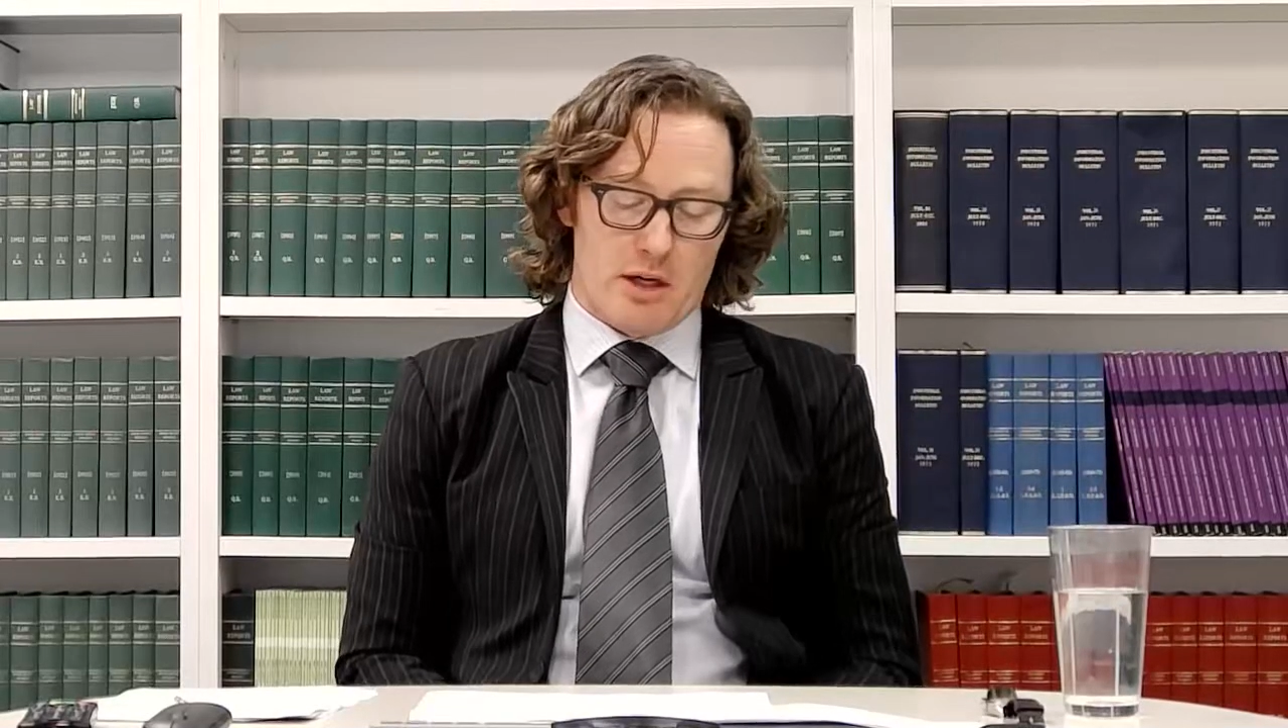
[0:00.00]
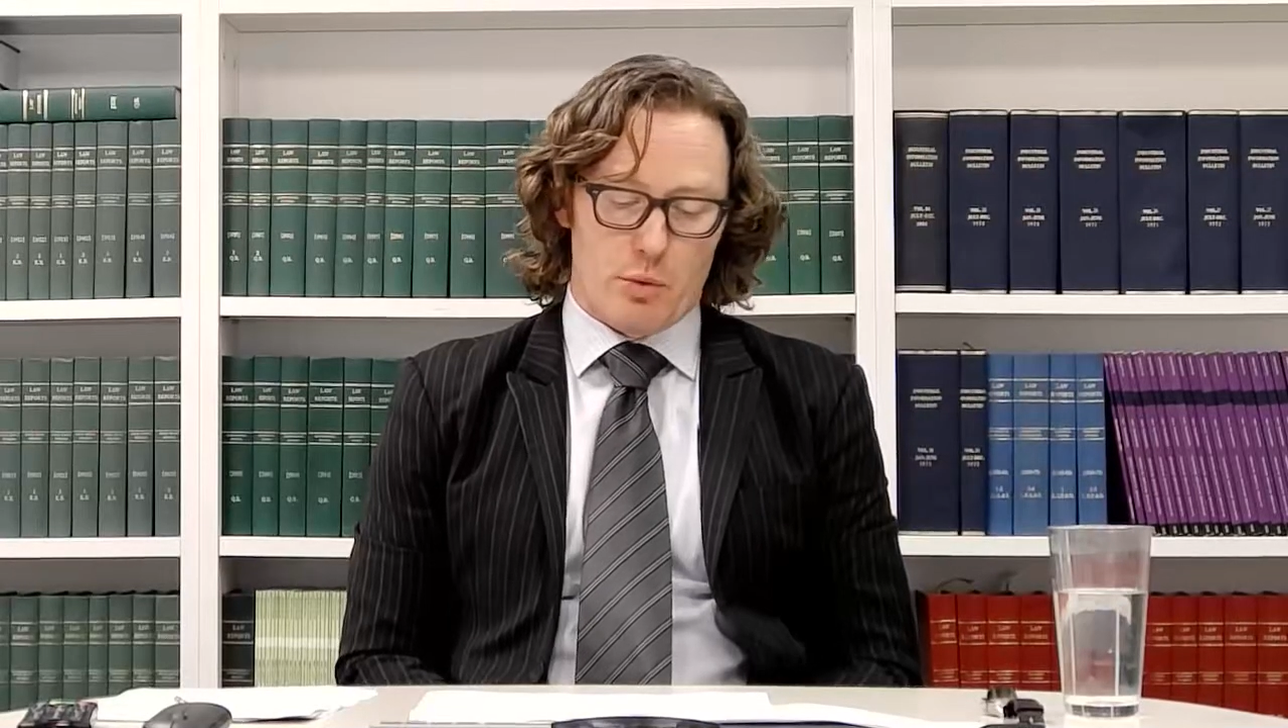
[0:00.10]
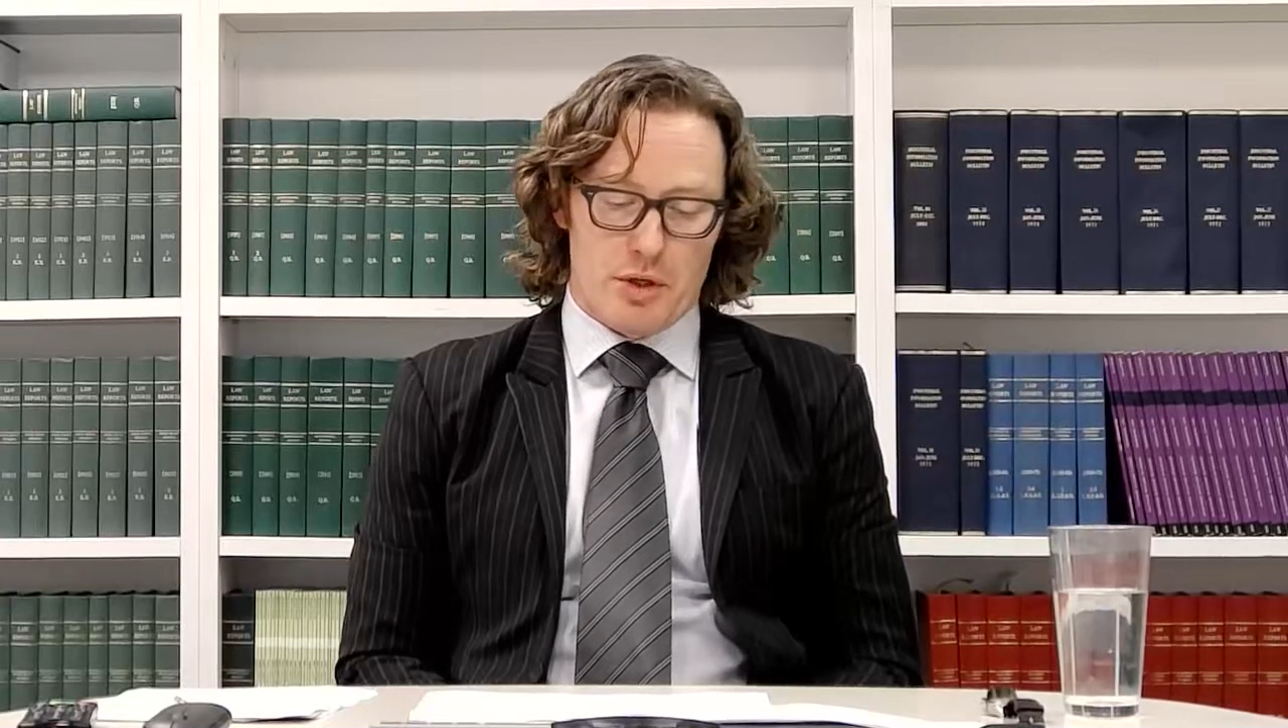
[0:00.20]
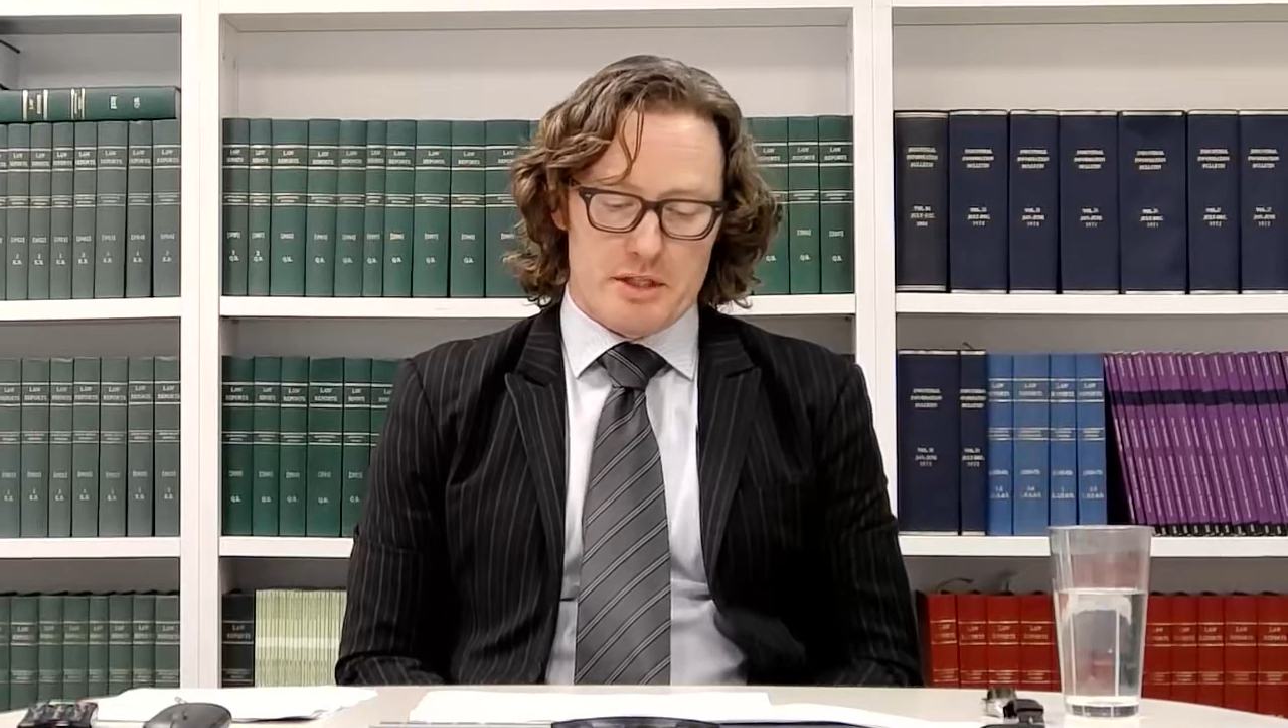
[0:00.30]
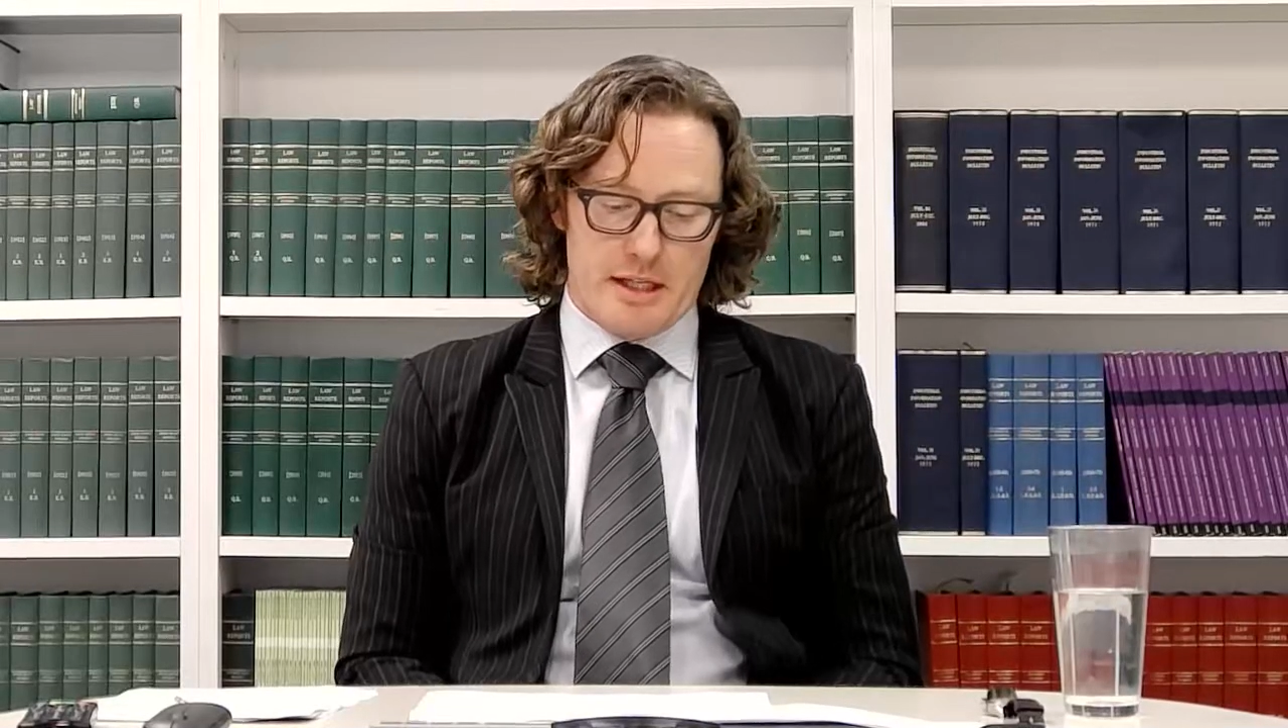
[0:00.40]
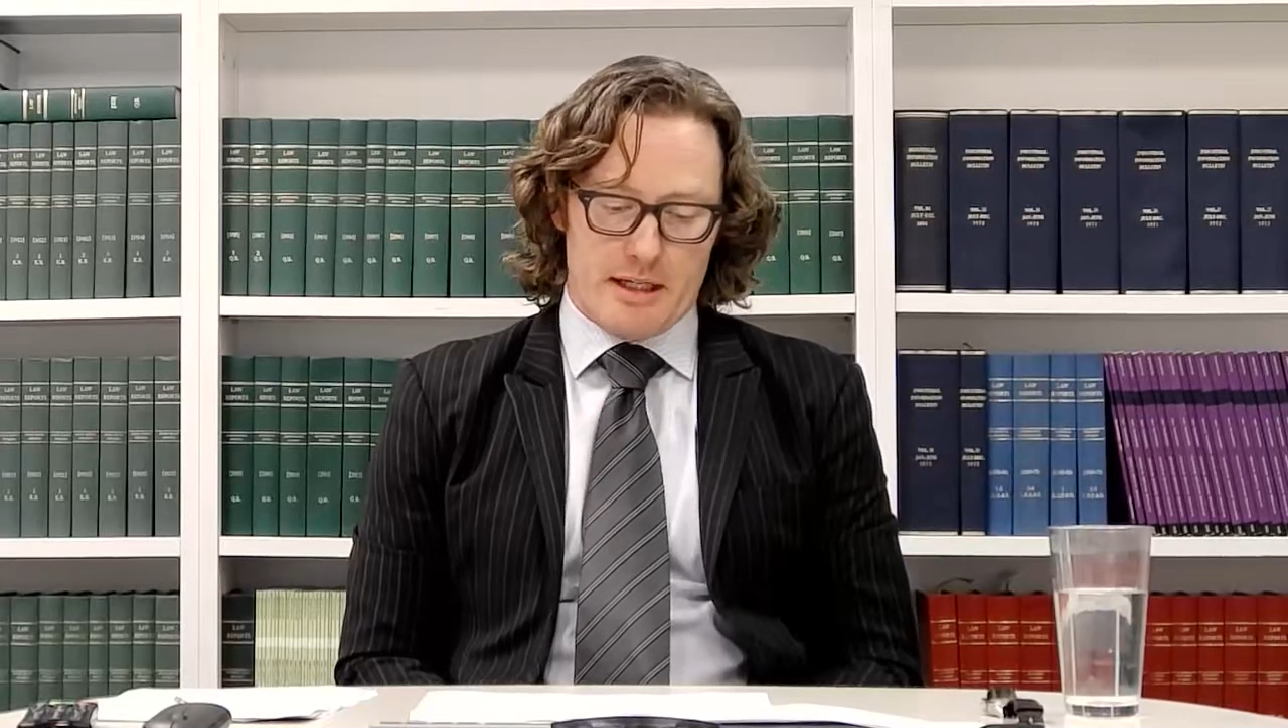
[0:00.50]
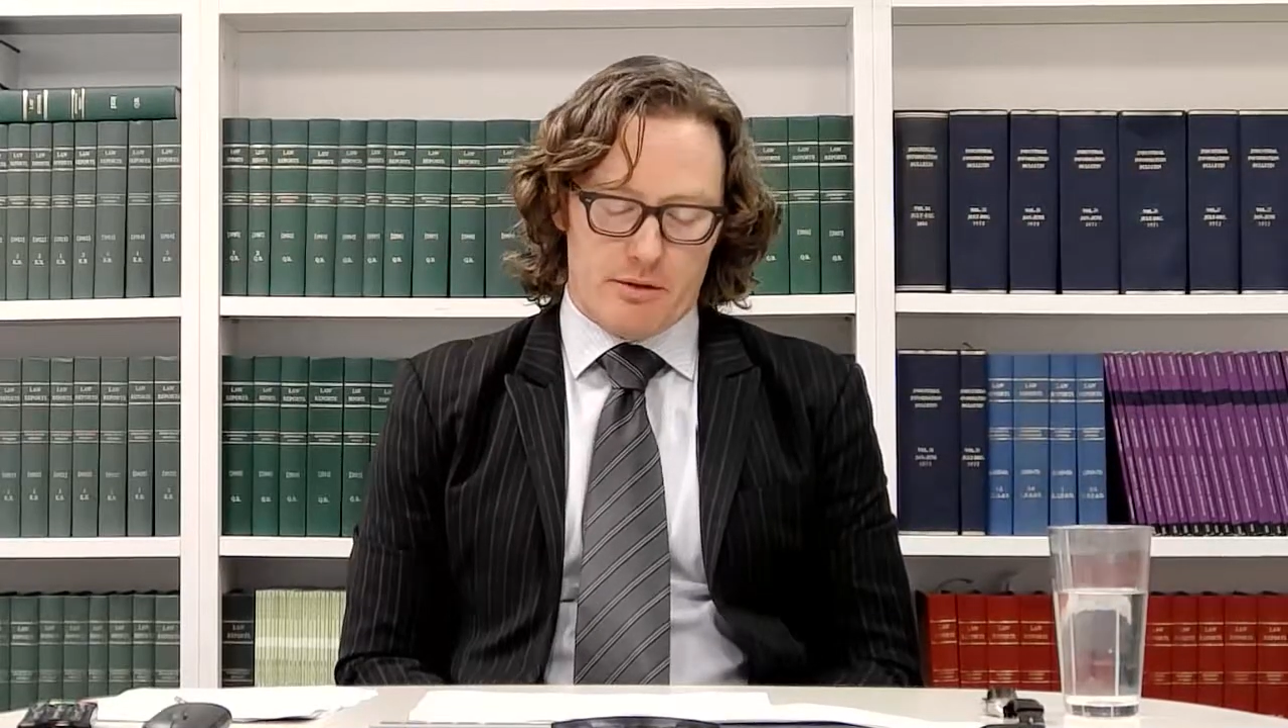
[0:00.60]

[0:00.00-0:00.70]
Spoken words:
worked at